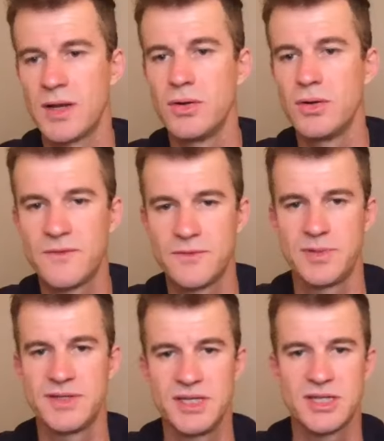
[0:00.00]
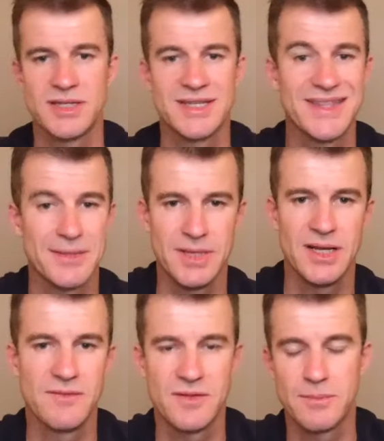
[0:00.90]
to look for positions in the middle
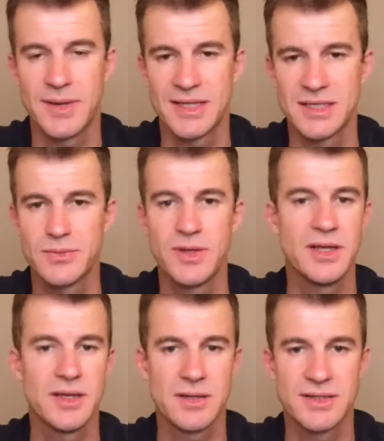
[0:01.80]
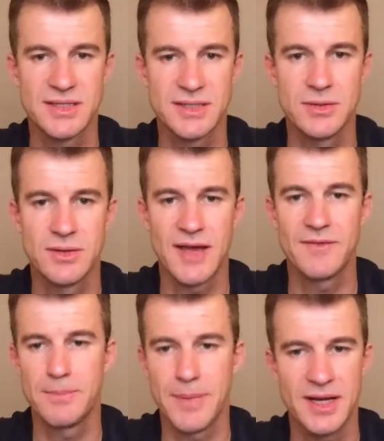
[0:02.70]
of the bunch where you can still have the
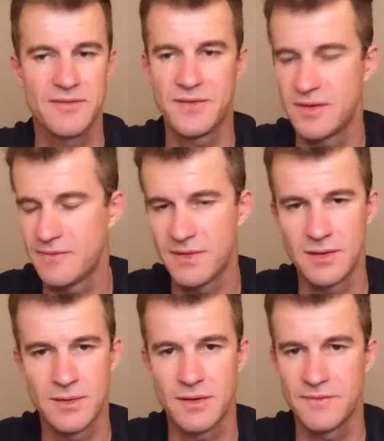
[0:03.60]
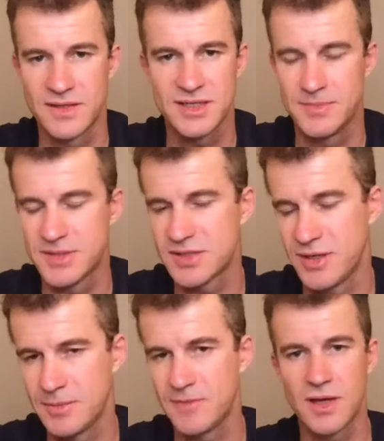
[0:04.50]
benefit of the of the
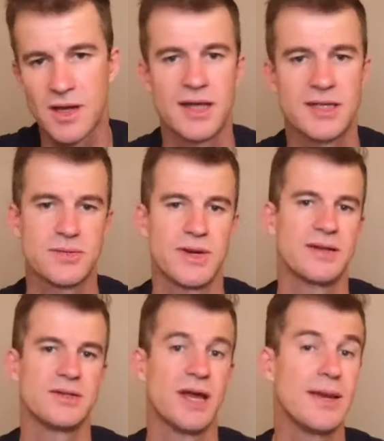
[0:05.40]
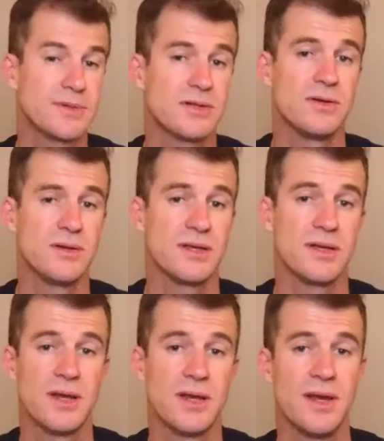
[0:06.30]
slipstream of the guys around you. Absolutely.
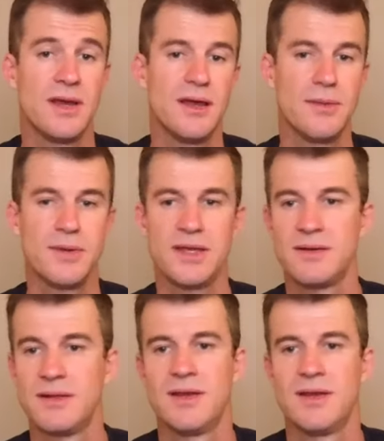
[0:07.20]
I mean,